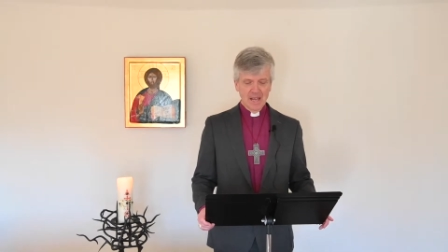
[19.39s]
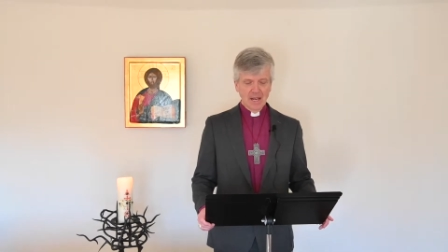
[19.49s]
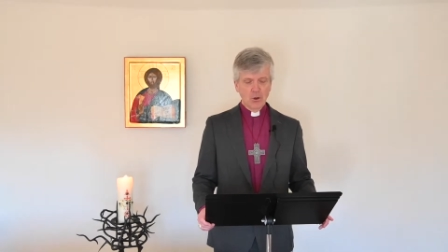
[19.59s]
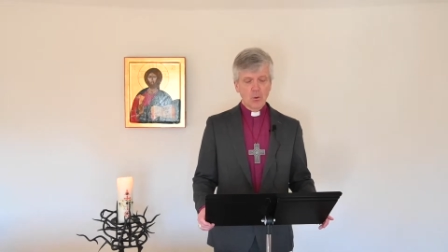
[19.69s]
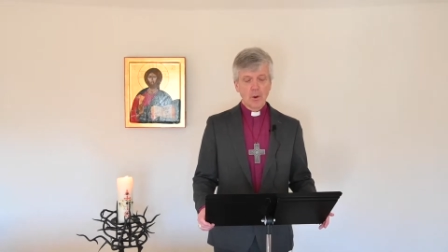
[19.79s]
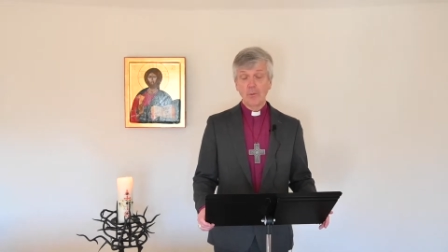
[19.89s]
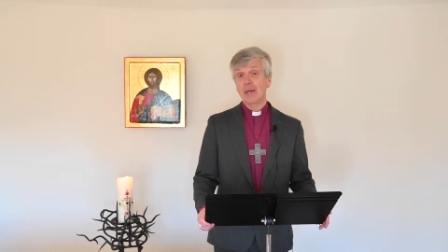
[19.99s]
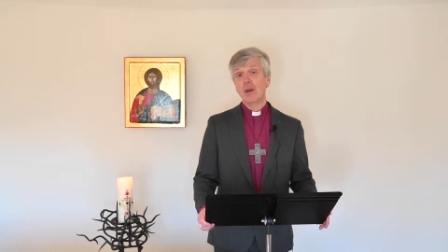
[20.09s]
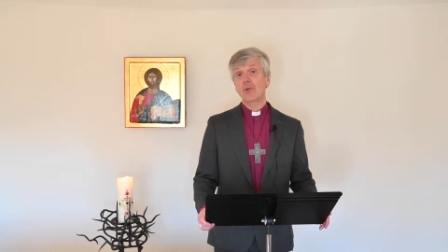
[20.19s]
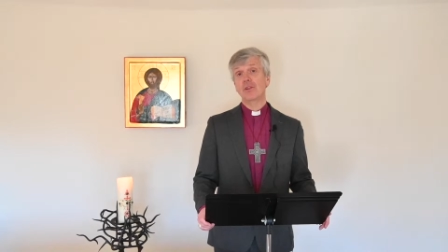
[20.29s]
and nor are we
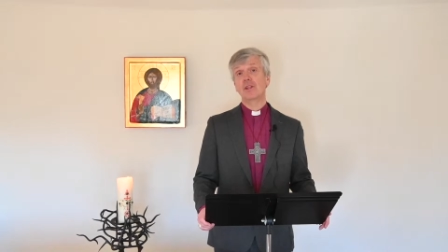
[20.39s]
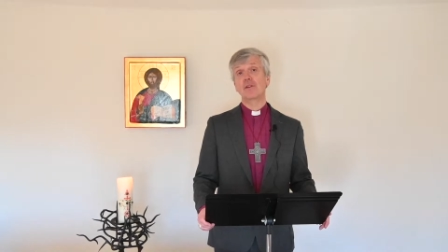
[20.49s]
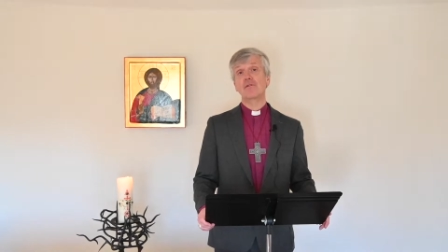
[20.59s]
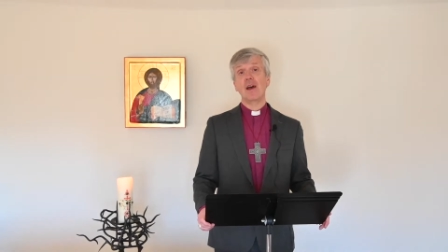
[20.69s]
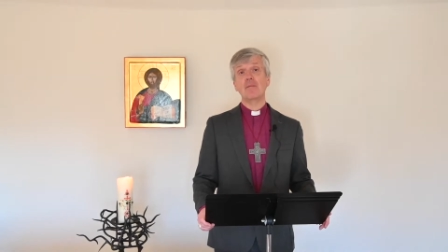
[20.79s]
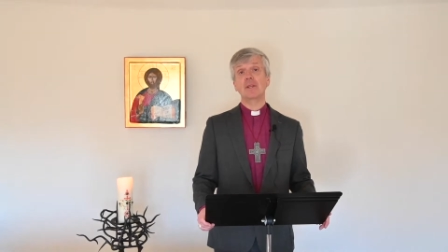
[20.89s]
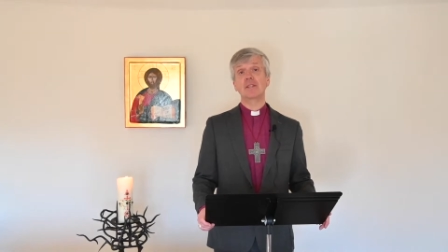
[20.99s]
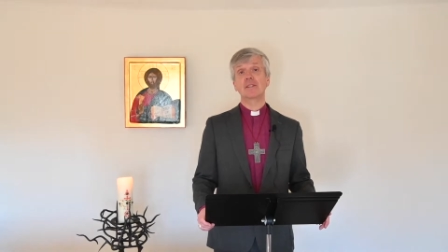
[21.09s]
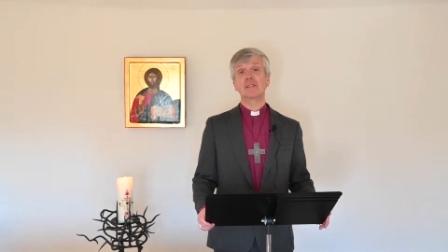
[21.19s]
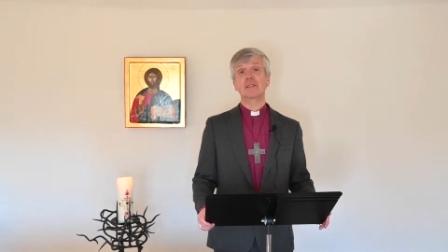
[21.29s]
used to the
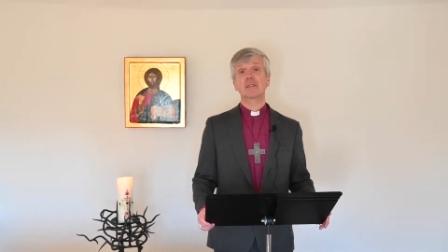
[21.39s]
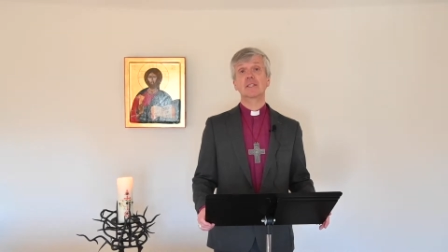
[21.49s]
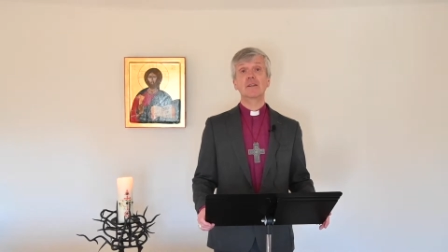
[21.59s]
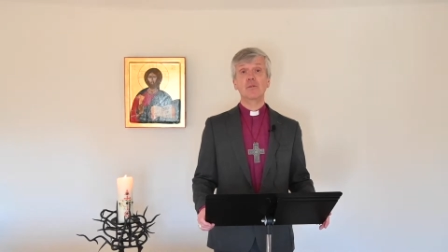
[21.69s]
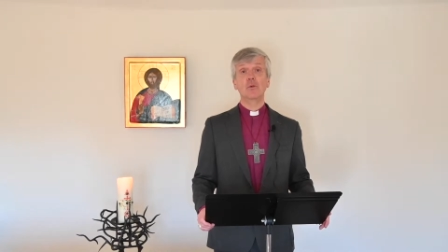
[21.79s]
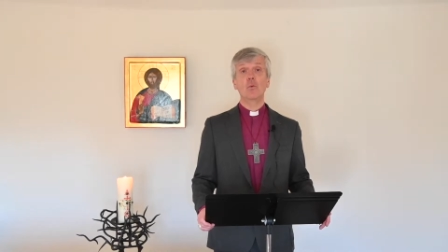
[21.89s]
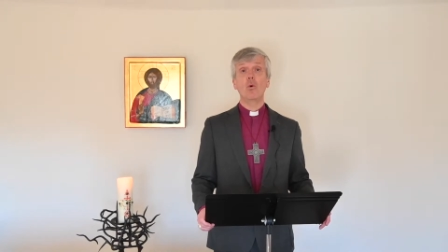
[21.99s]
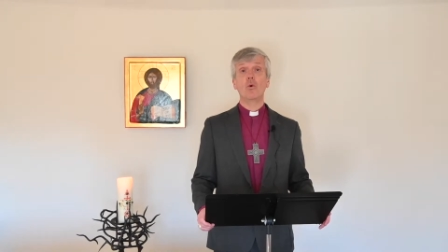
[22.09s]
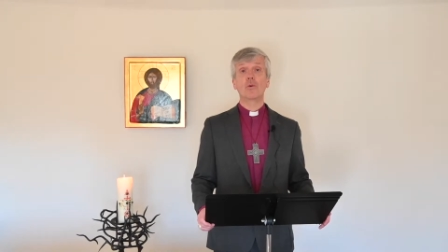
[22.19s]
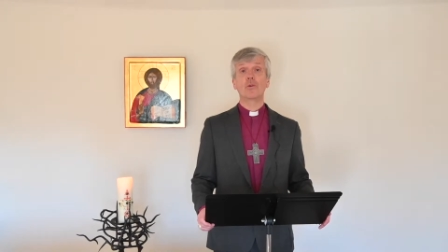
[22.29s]
famines, civil
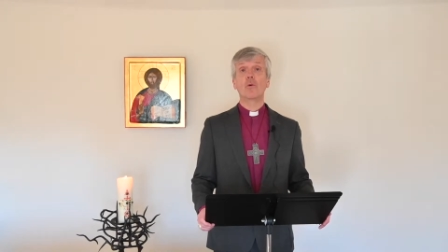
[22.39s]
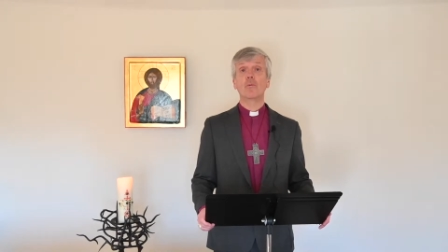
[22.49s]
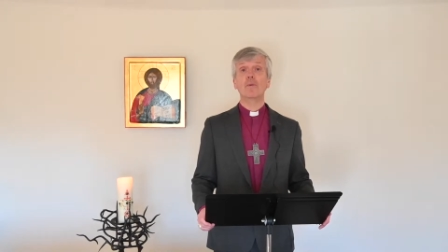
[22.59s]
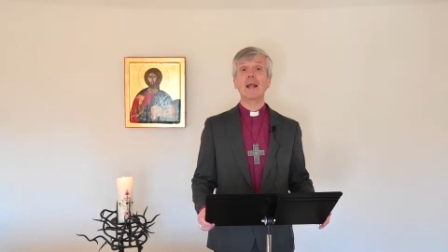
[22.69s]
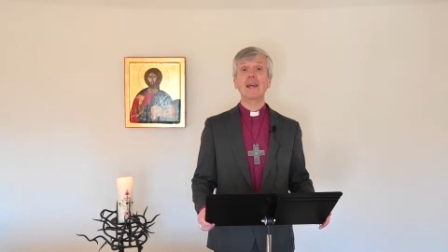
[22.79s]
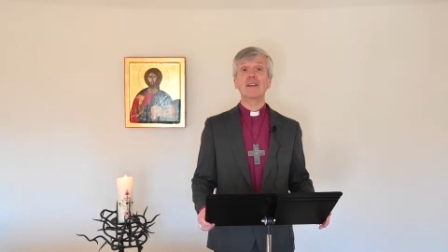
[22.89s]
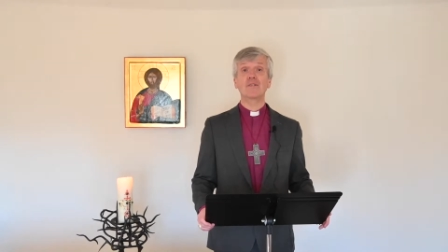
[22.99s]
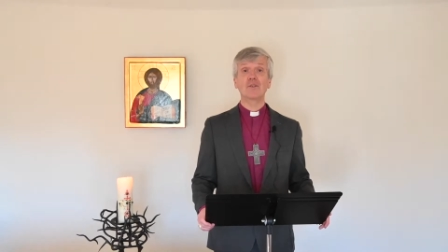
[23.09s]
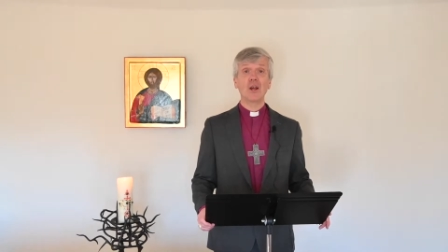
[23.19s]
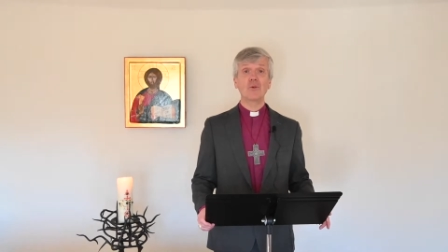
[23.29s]
wars, or plagues
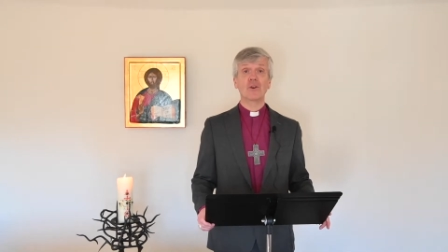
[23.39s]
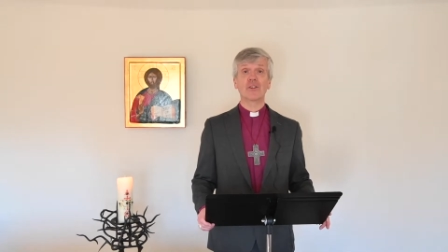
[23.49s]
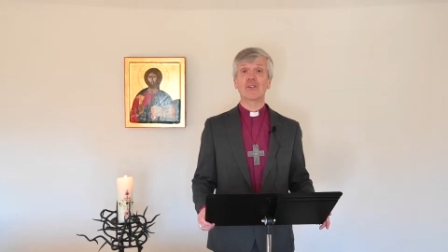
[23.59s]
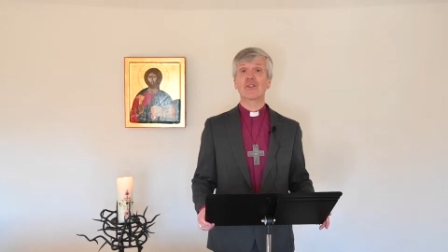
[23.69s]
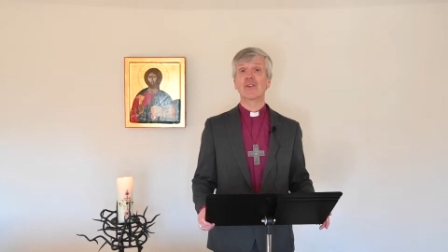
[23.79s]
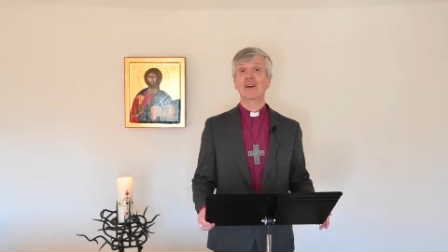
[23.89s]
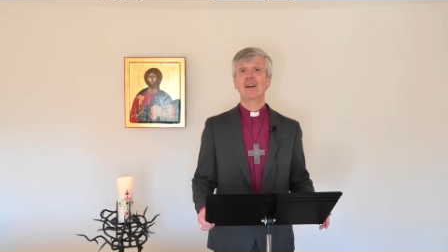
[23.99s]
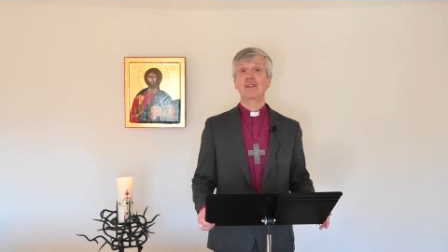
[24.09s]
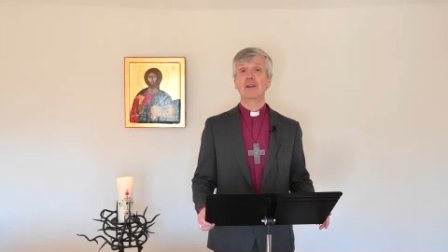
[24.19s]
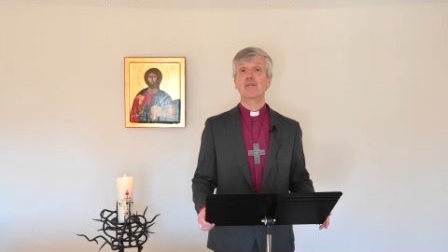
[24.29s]
of locusts
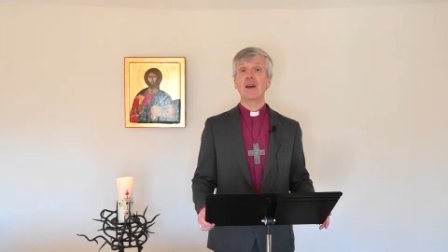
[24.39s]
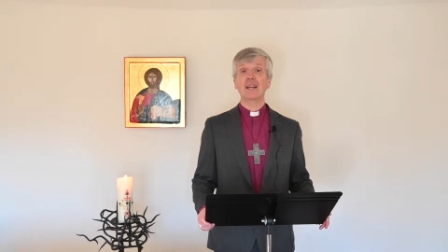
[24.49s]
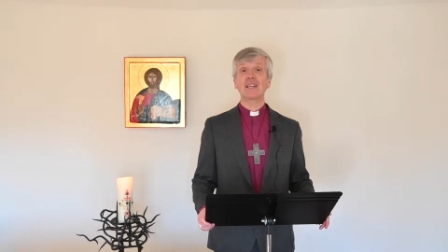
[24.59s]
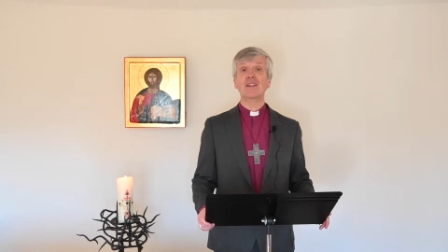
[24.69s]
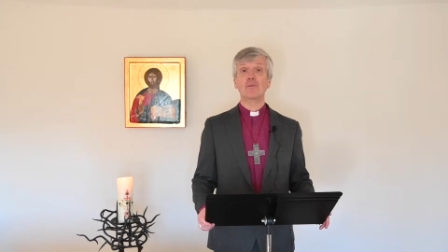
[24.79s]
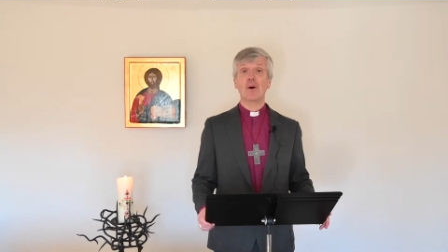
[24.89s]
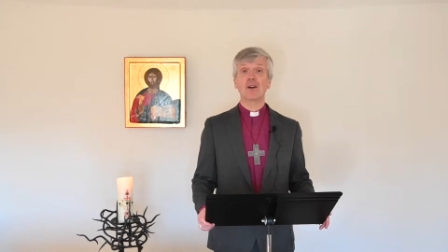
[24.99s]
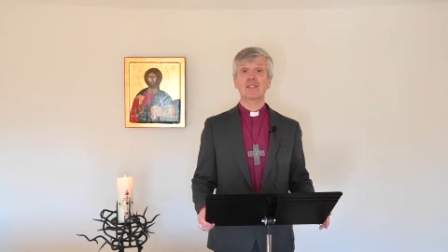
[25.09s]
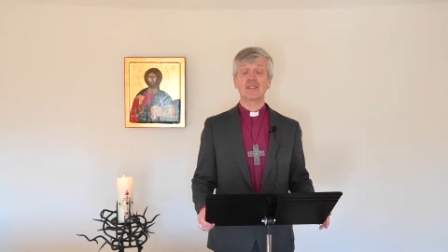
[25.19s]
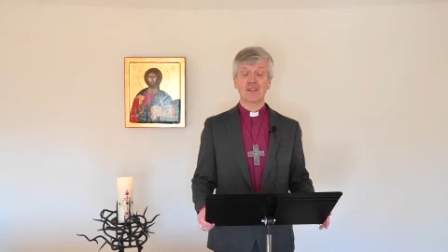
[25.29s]
that affect other
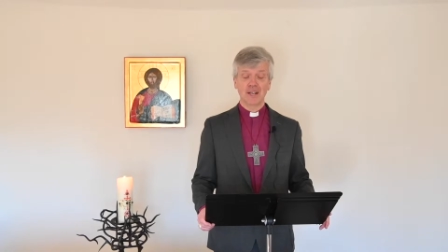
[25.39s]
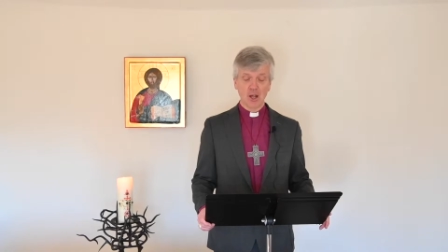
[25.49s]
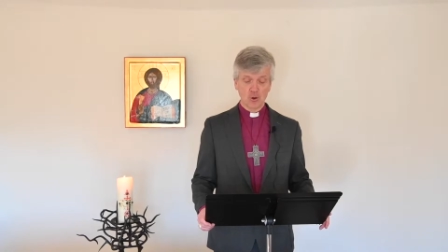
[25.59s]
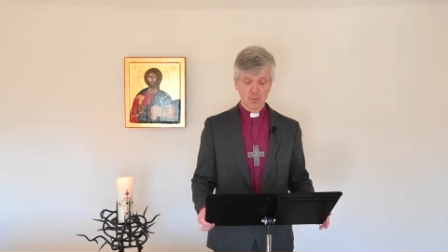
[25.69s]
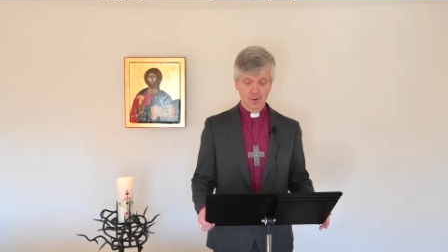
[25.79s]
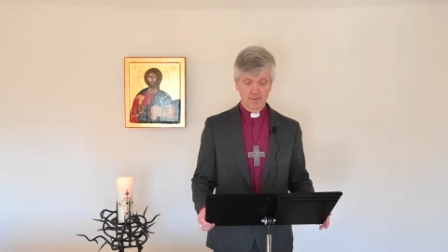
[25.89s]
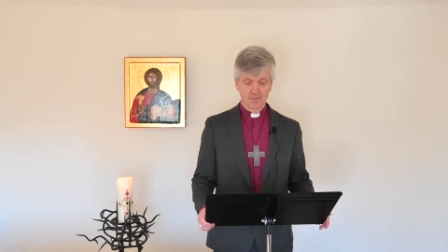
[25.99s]
parts of the globe.